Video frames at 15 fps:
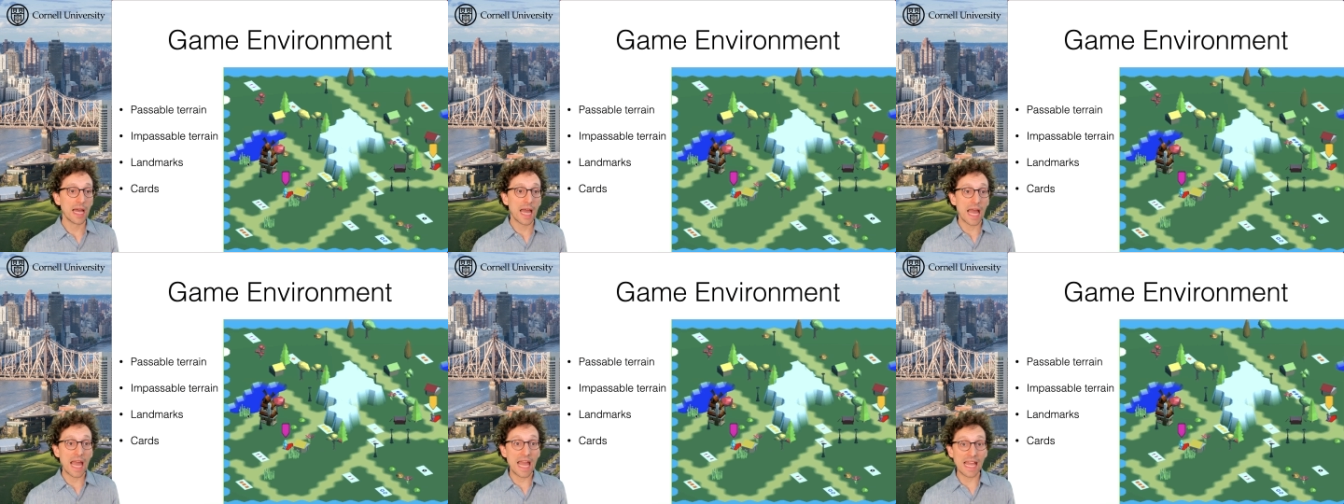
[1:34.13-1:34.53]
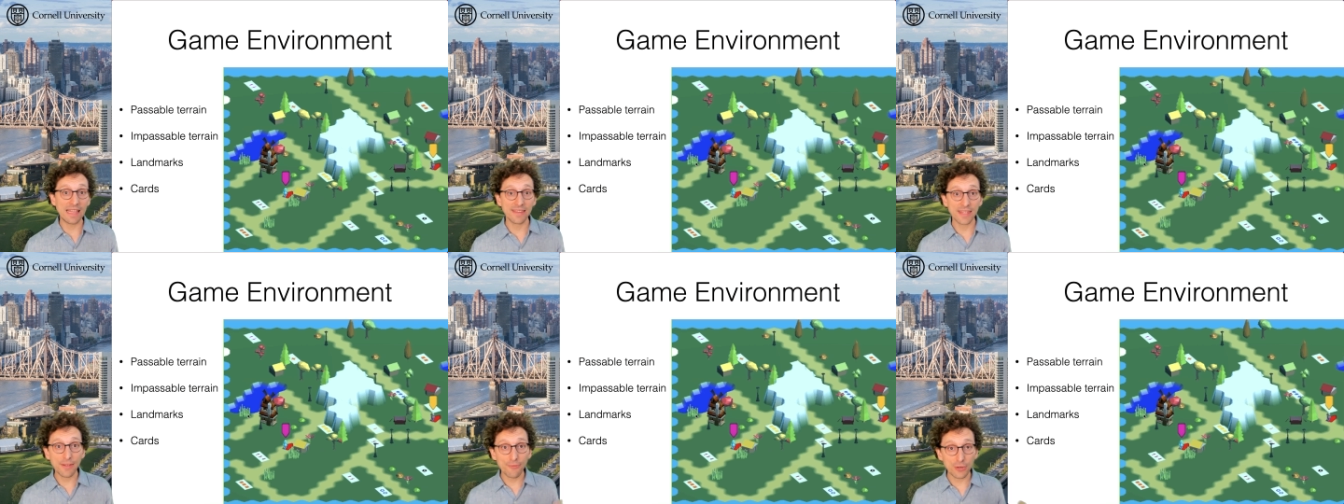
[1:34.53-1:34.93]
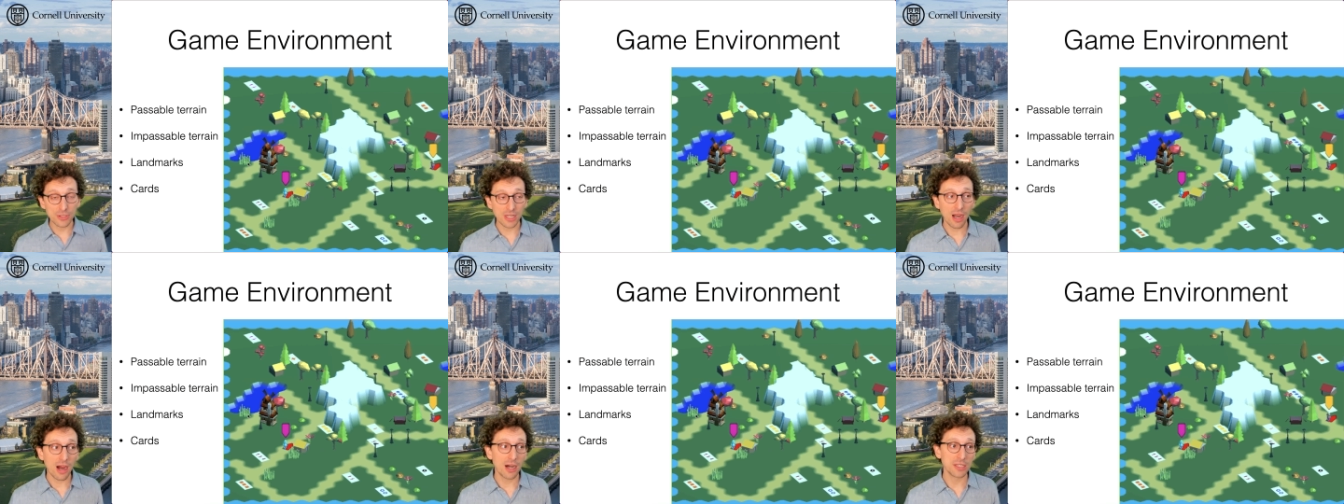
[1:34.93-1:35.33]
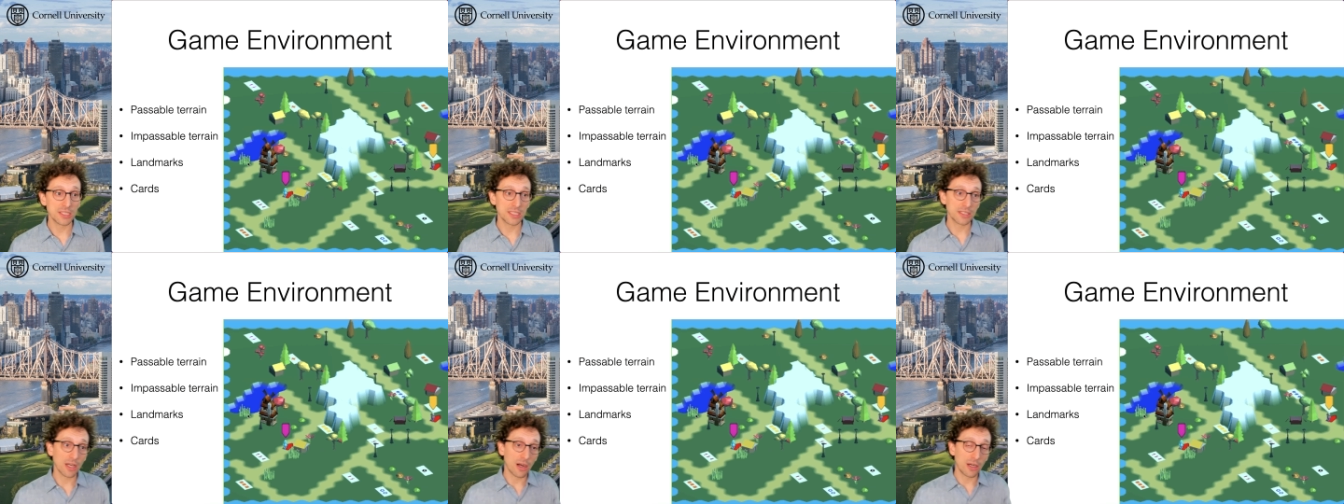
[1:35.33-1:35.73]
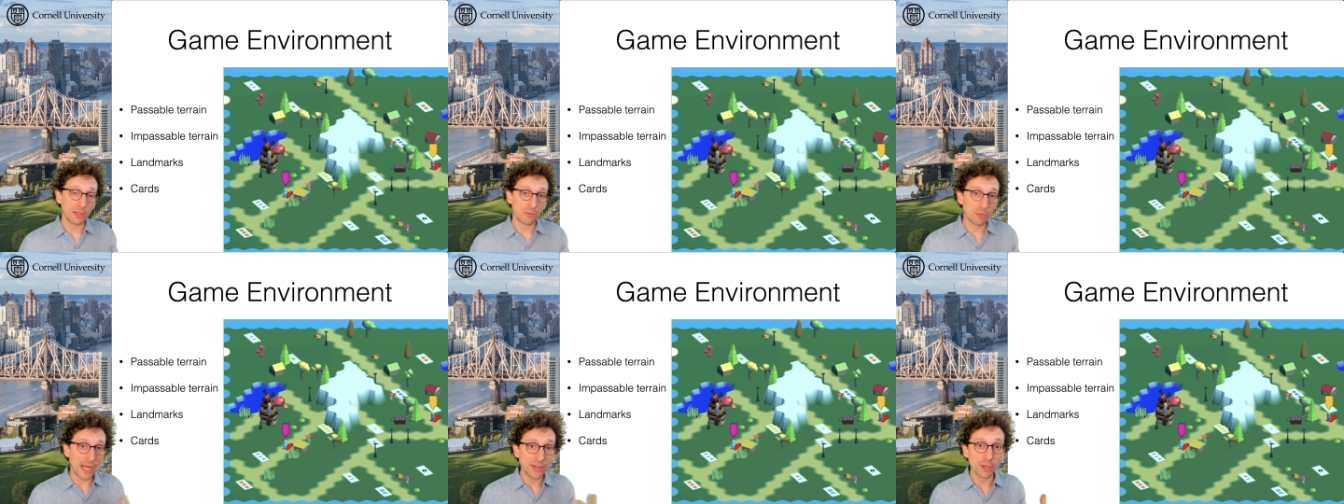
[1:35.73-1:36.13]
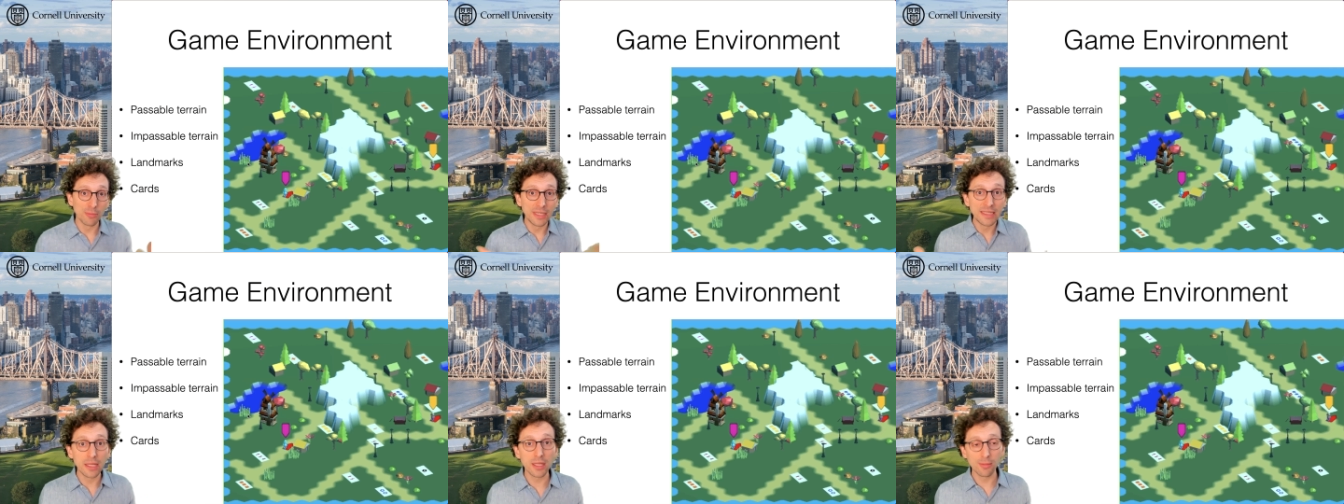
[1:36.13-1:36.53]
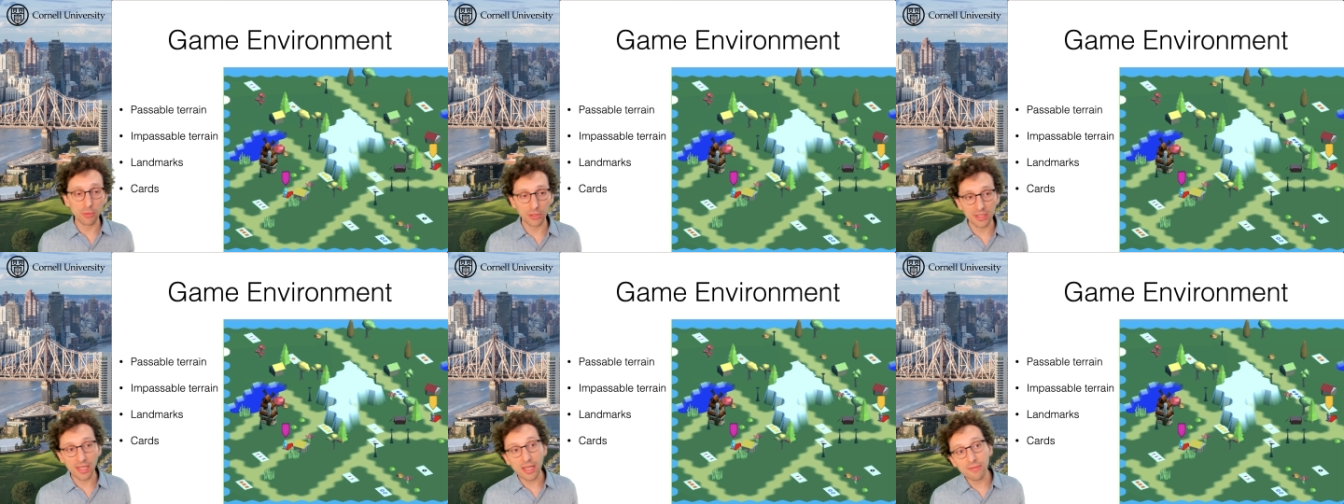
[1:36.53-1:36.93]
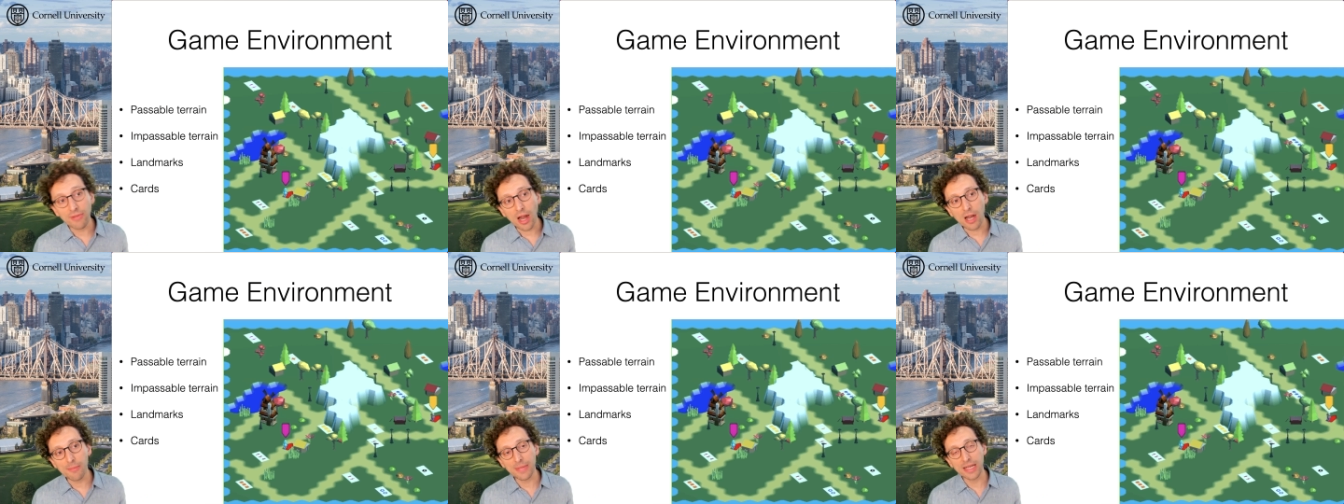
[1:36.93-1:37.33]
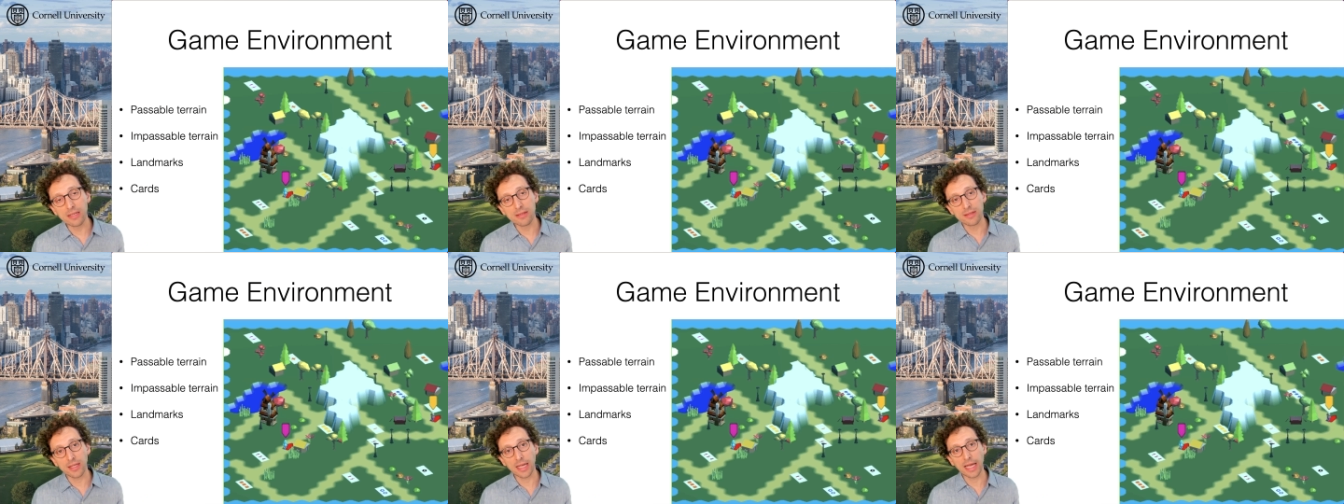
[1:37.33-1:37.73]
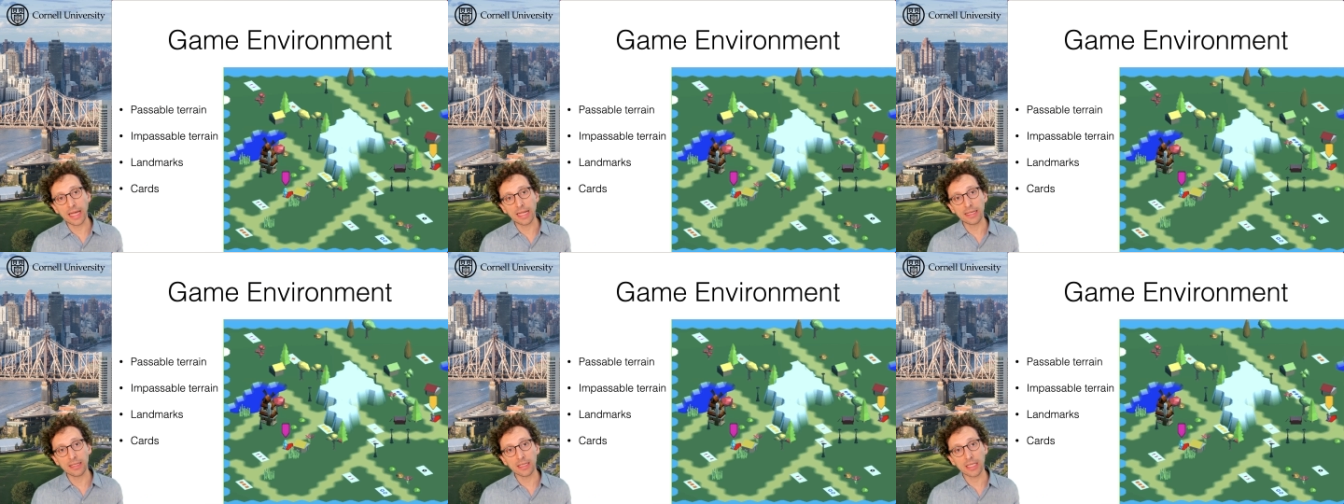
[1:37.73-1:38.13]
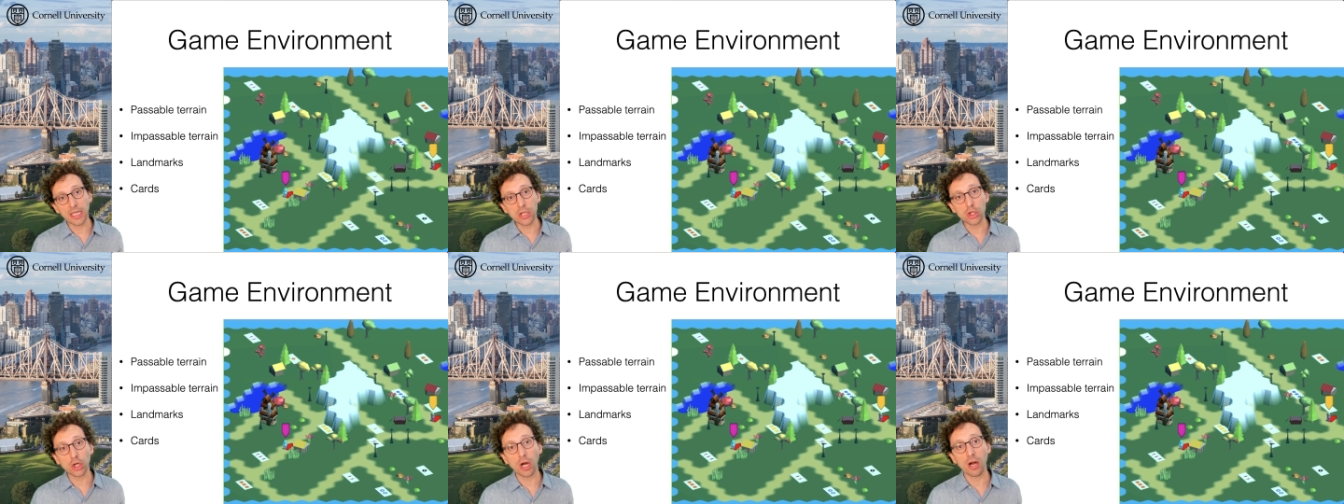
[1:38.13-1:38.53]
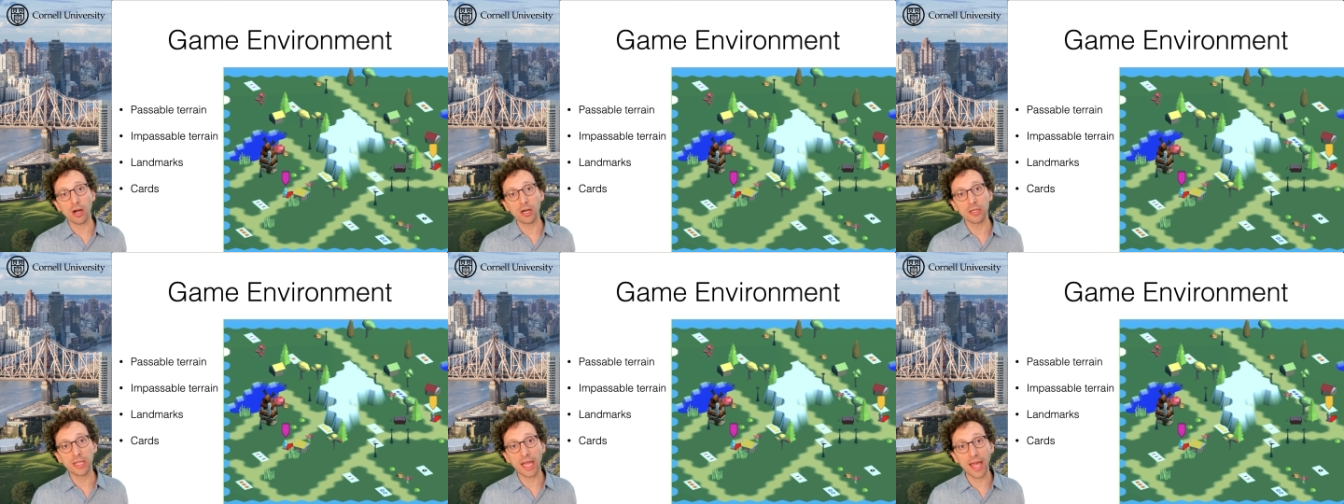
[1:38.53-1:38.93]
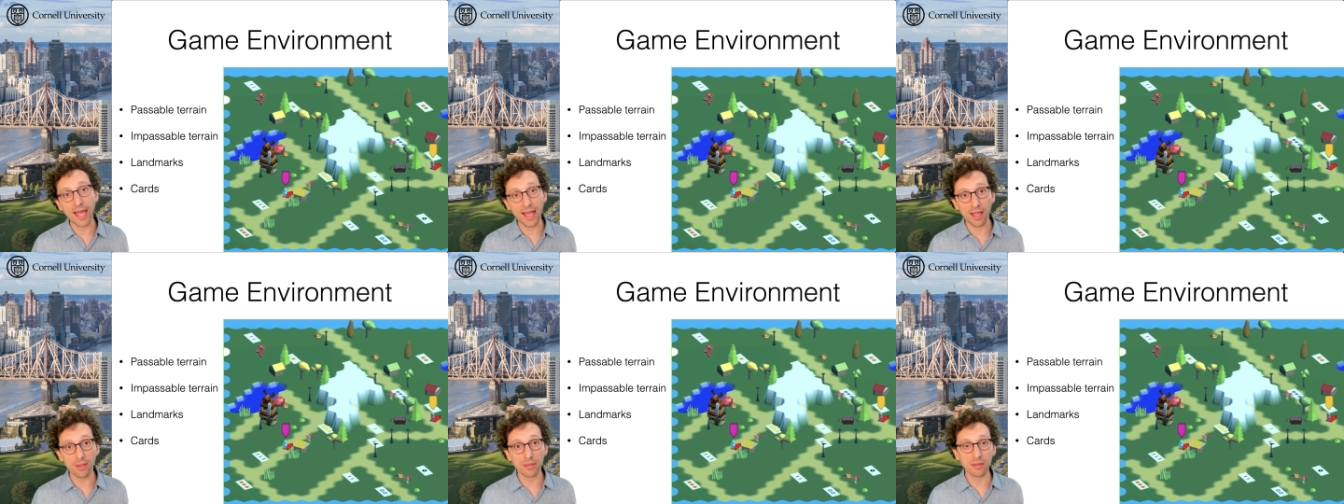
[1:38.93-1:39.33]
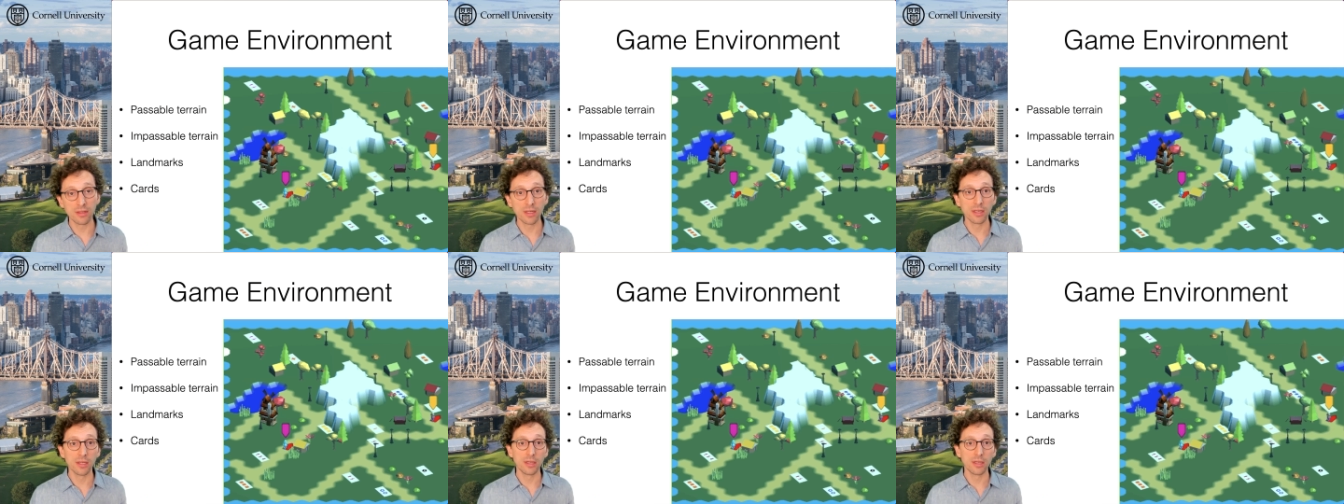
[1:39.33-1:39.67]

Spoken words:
and different cards that are randomly distributed in the environment, and each card has